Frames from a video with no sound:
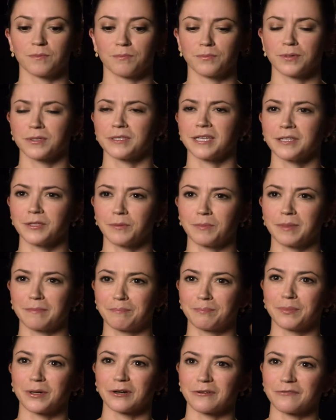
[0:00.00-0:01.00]
pretend to be
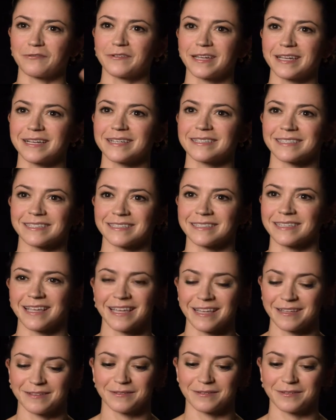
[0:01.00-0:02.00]
perfect and,
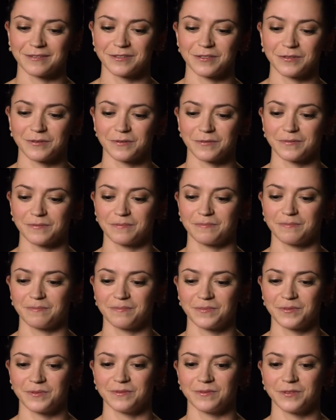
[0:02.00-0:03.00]
and do
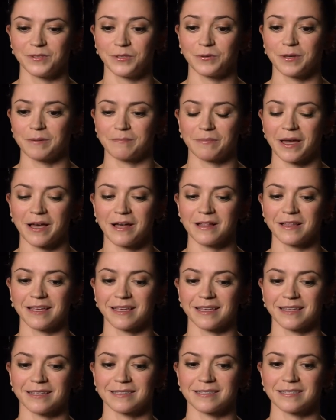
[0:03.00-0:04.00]
doing
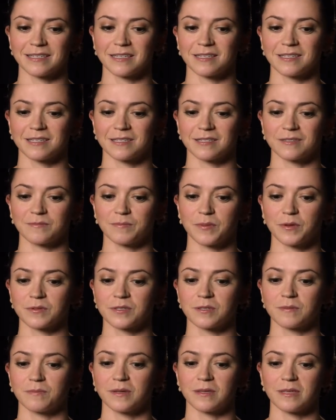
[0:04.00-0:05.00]
ballet. It's, it's
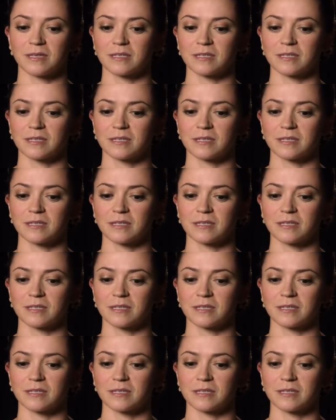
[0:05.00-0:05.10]
supposed to be